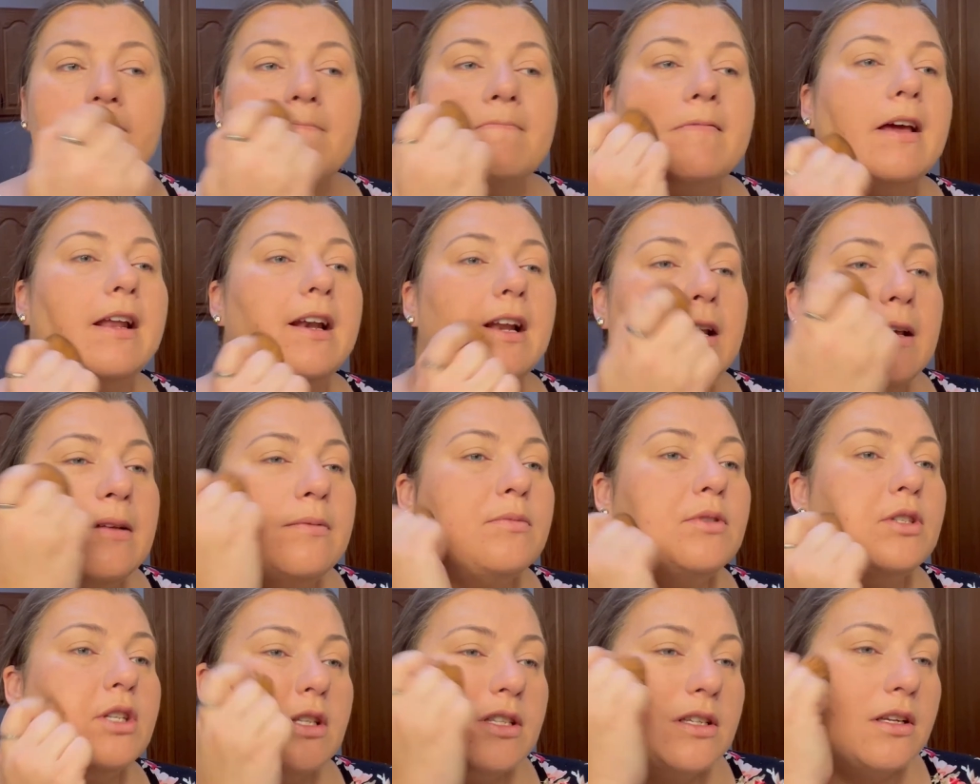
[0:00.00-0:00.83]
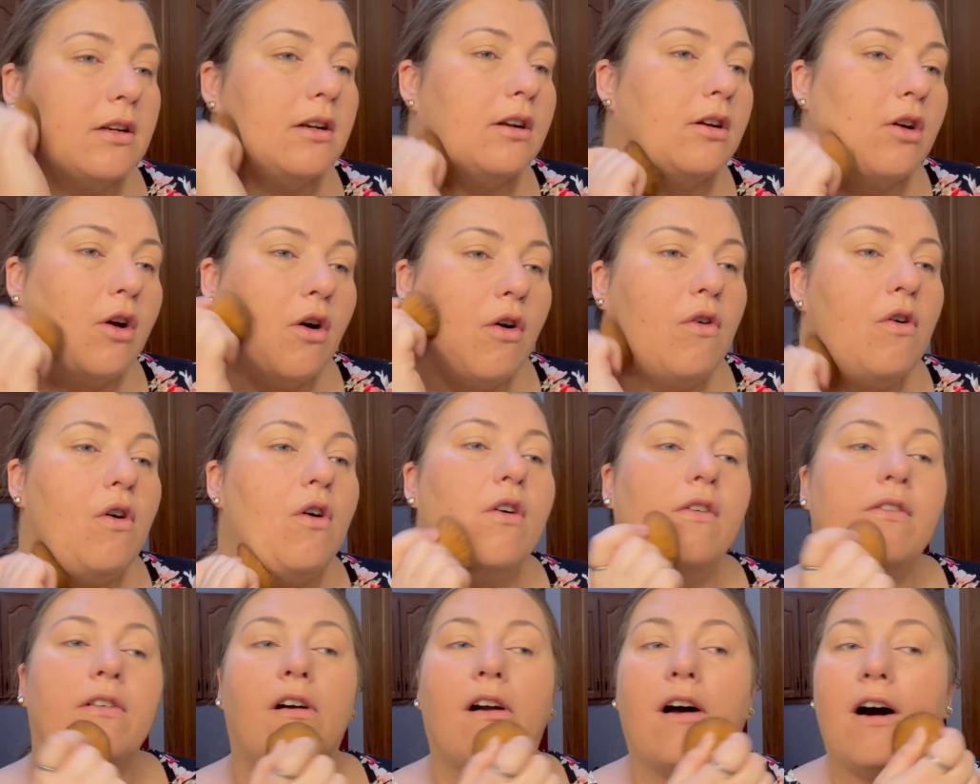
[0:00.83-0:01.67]
And I'm just gonna go
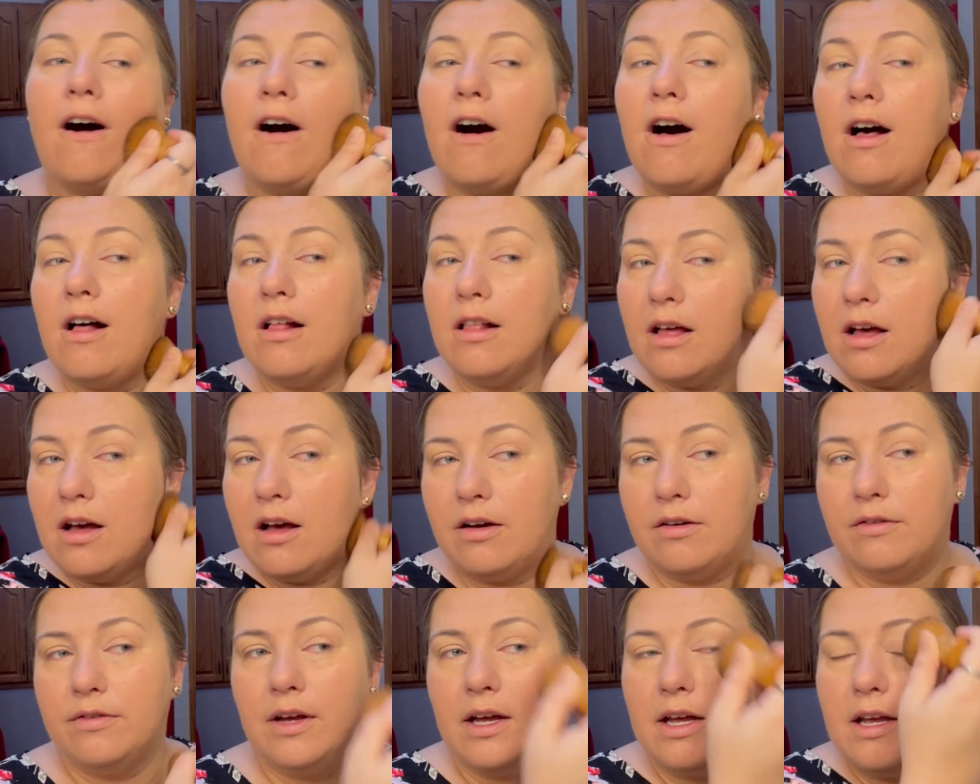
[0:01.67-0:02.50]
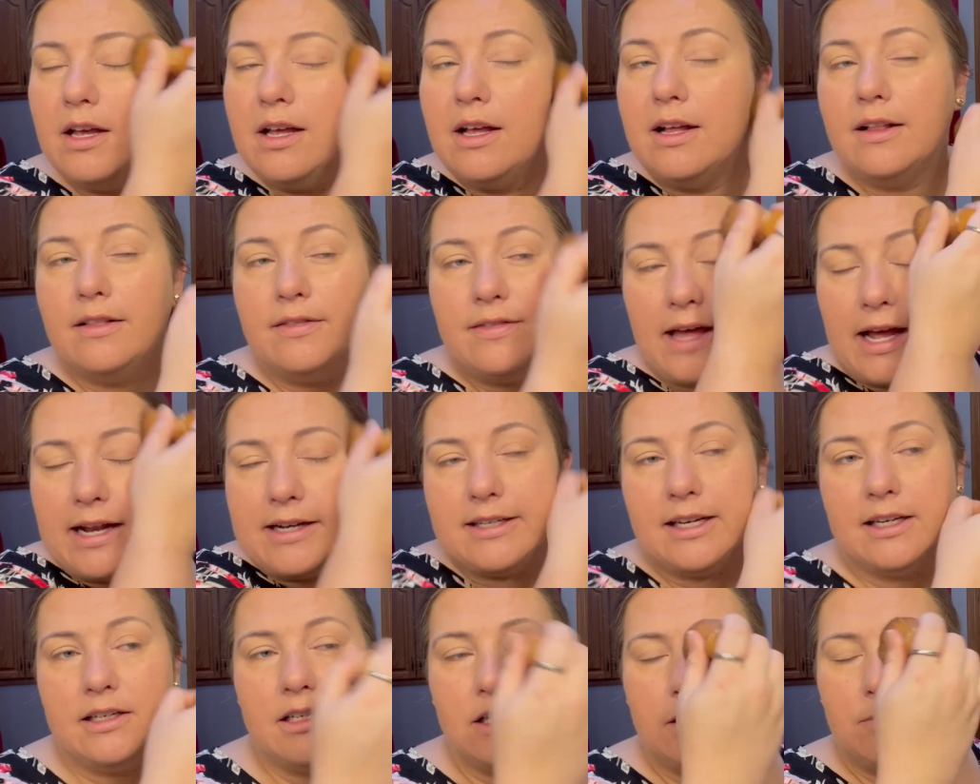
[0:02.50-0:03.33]
over all of that
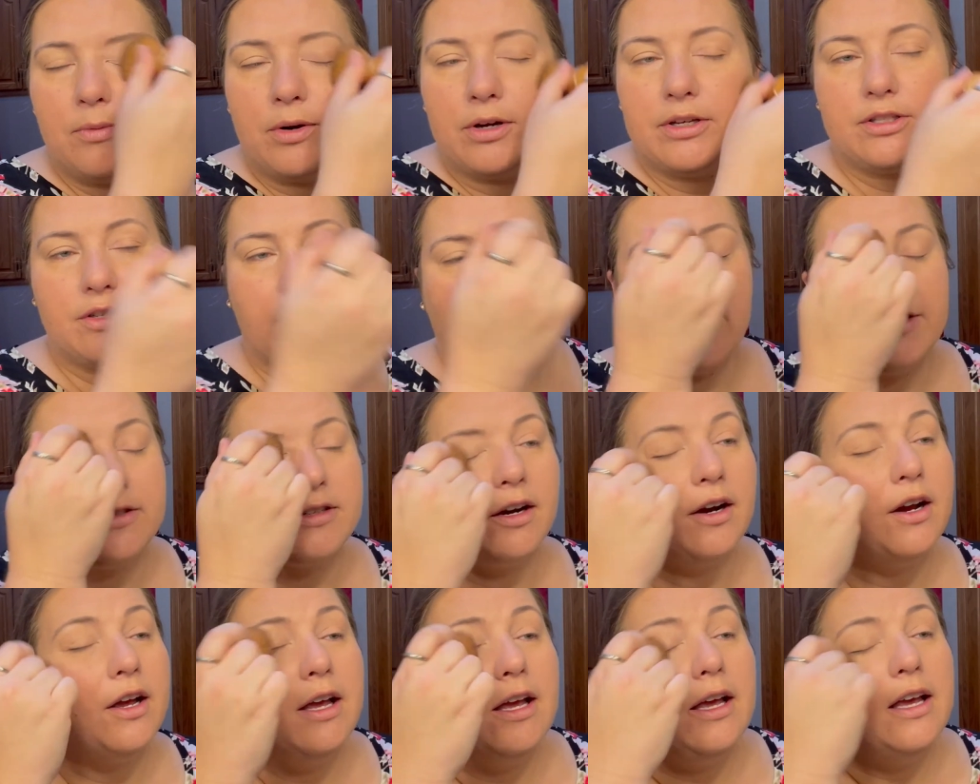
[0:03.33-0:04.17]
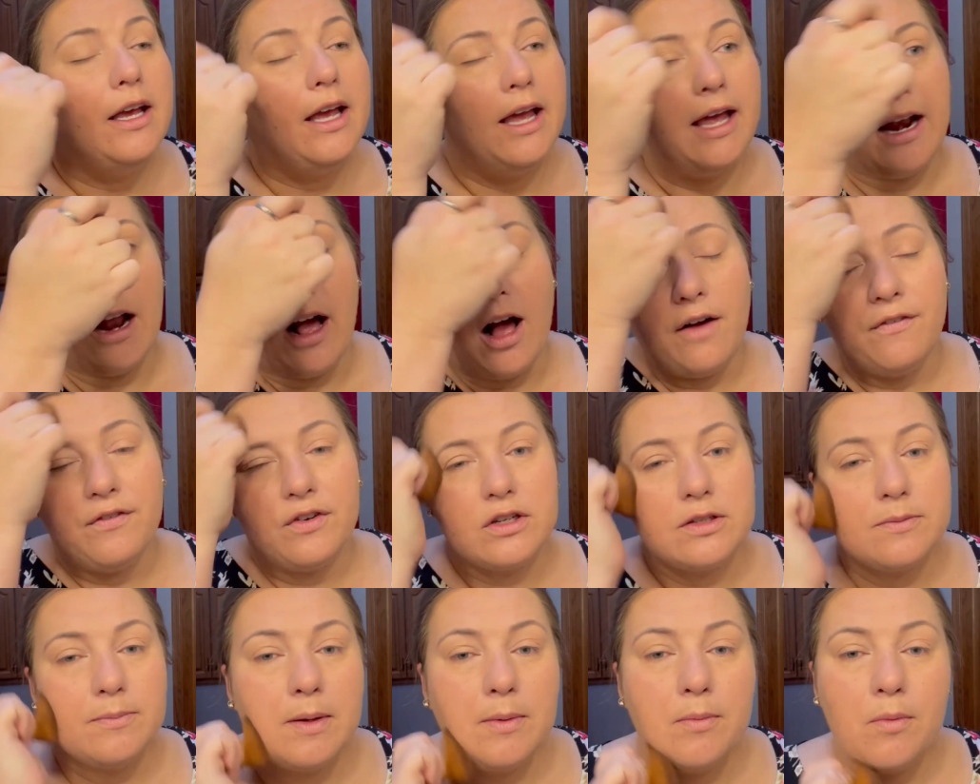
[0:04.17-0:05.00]
tinted moisturizer. It
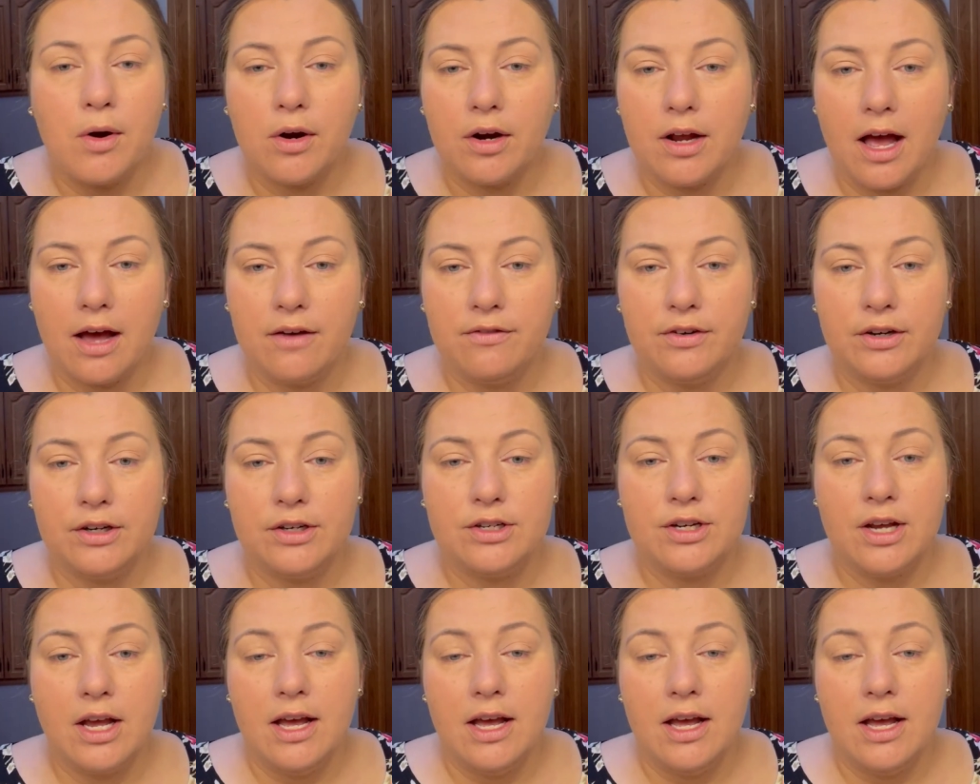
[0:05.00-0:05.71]
offers me more coverage,